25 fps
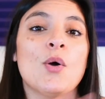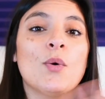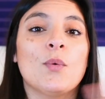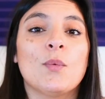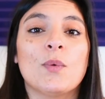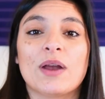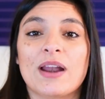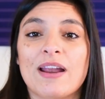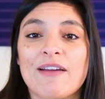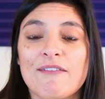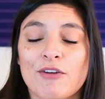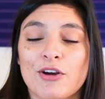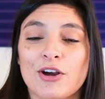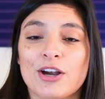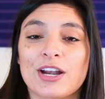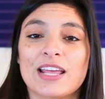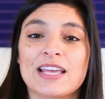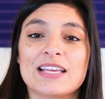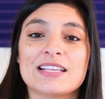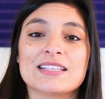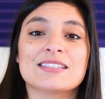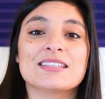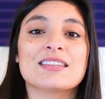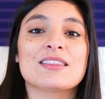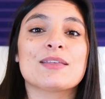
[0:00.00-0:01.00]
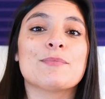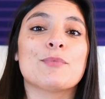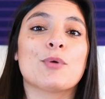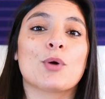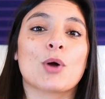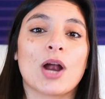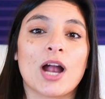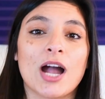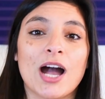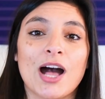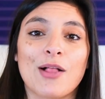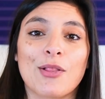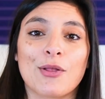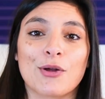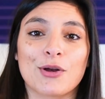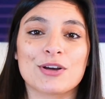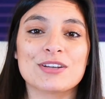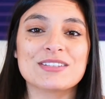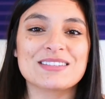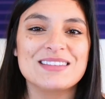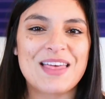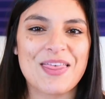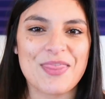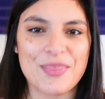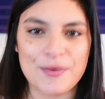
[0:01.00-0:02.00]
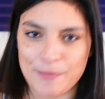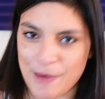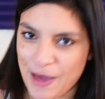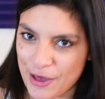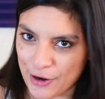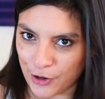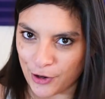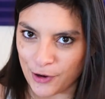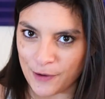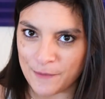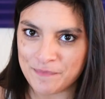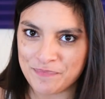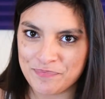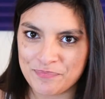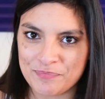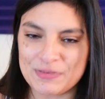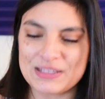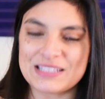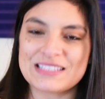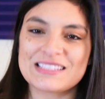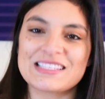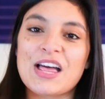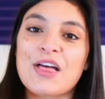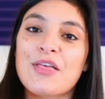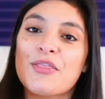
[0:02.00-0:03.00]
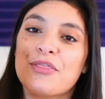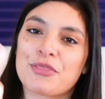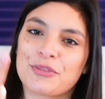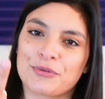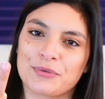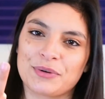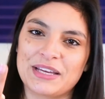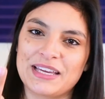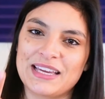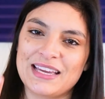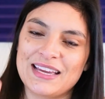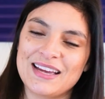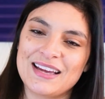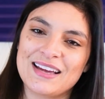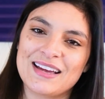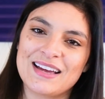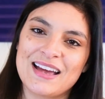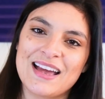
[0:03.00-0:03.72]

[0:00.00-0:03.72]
whatever it is, the more colors, the better. But set three